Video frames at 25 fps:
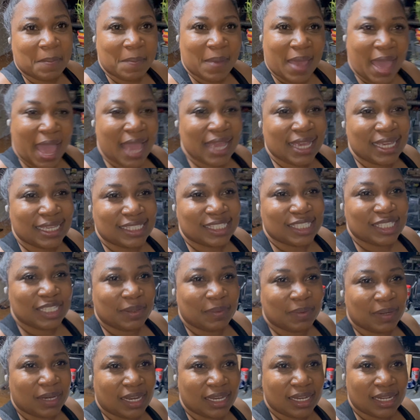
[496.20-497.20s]
back and see
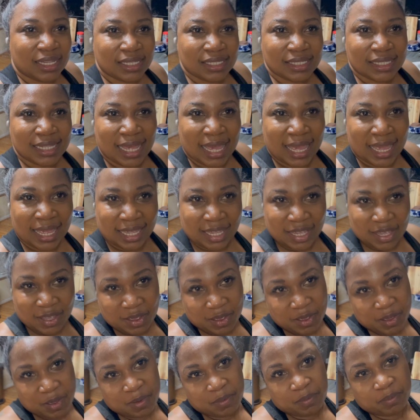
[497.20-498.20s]
what it looks like.
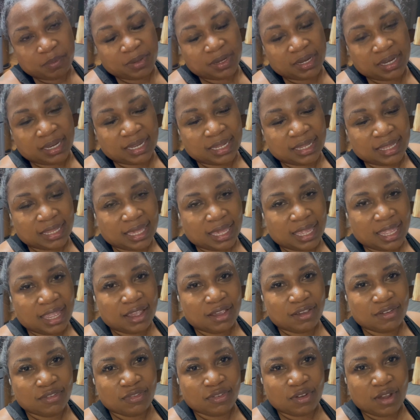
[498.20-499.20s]
Put it in the
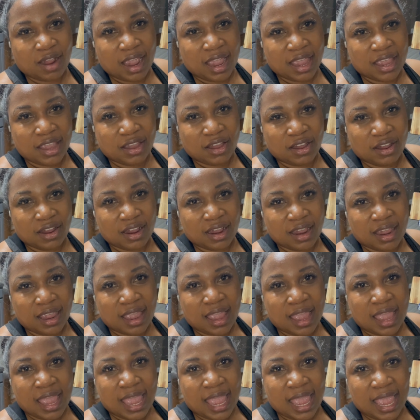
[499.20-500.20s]
air fryer
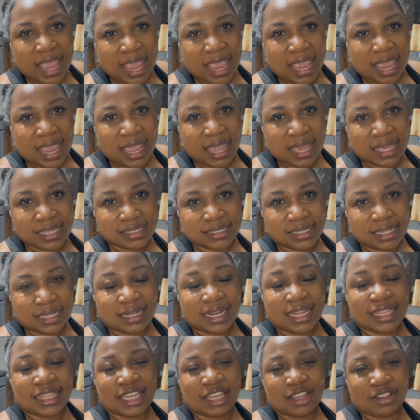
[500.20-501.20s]
and
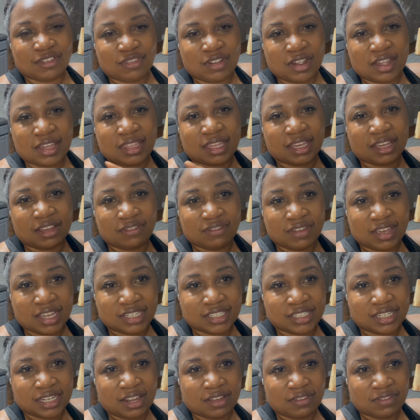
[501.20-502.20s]
not the air fryer, the
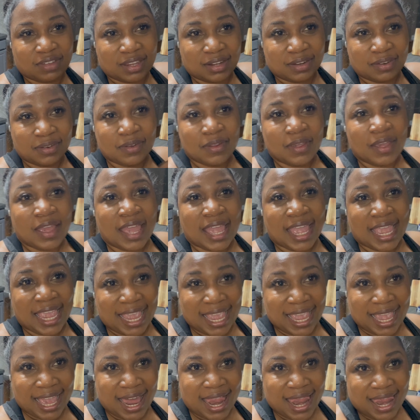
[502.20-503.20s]
convection oven.
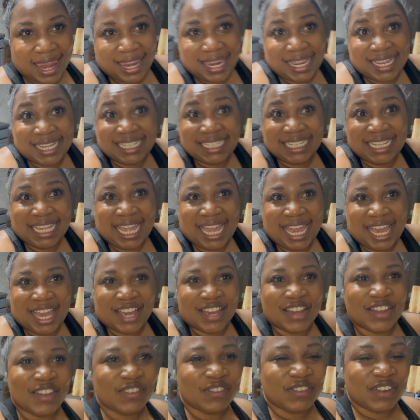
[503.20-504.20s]
And yeah,
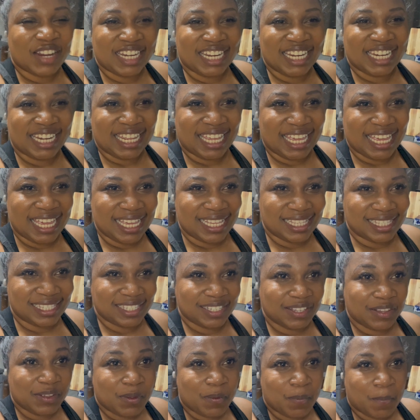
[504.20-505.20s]
ready to
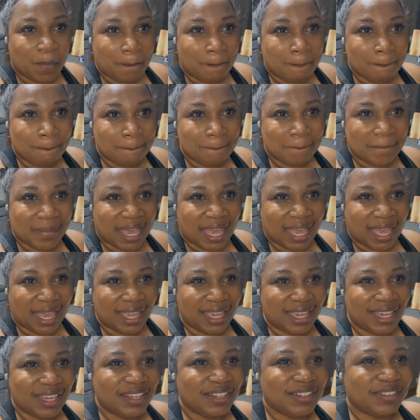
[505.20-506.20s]
eat. Bye.